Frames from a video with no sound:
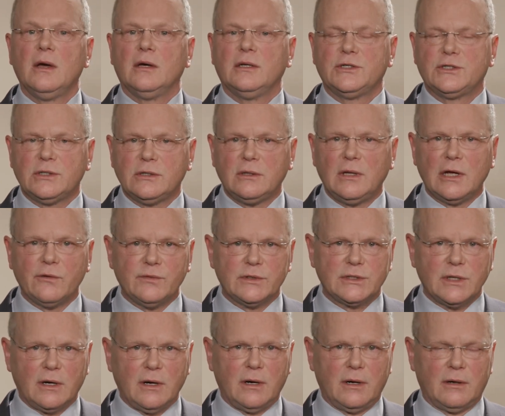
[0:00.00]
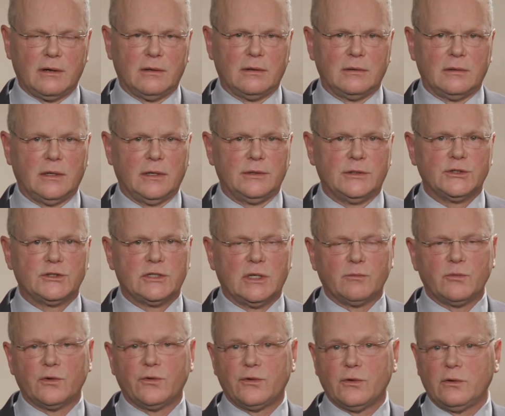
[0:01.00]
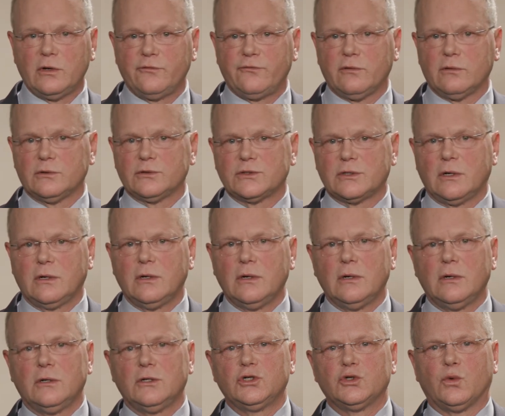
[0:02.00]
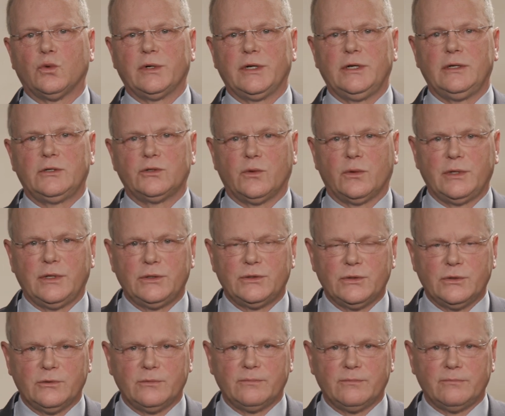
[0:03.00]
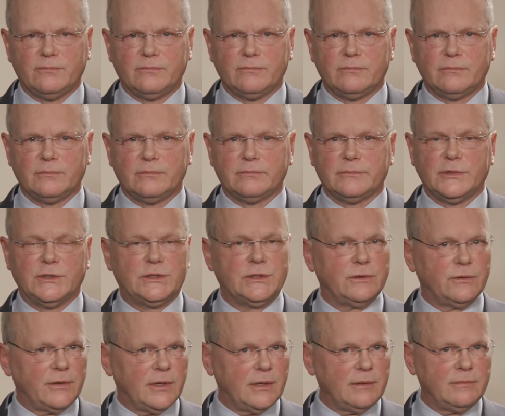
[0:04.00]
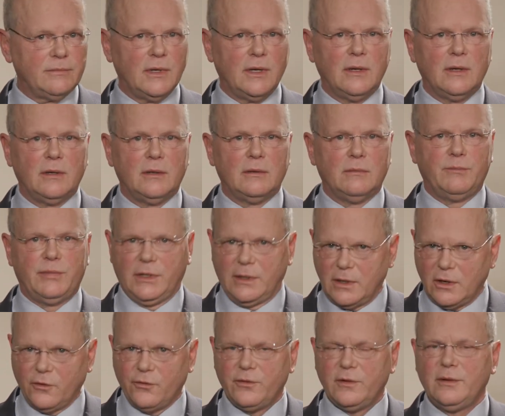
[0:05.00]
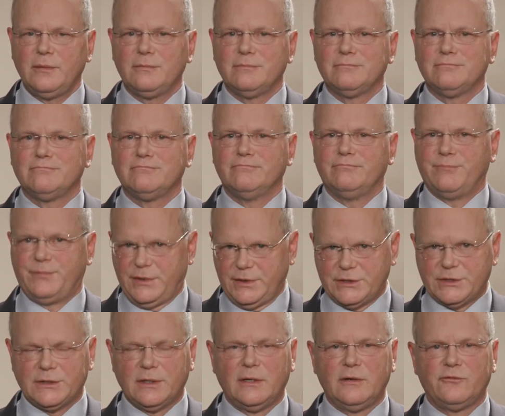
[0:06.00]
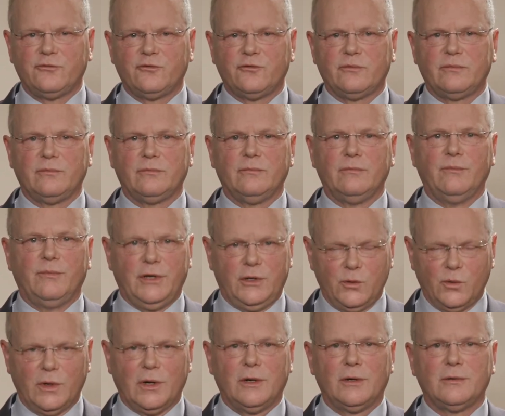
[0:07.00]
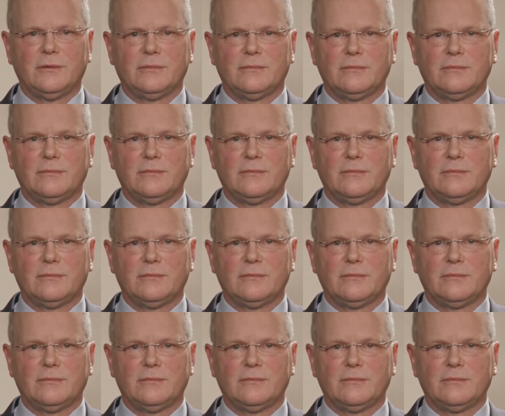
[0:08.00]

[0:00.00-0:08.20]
until I retire on December 31st, 2022. Until then, be healthy, be safe, and be well.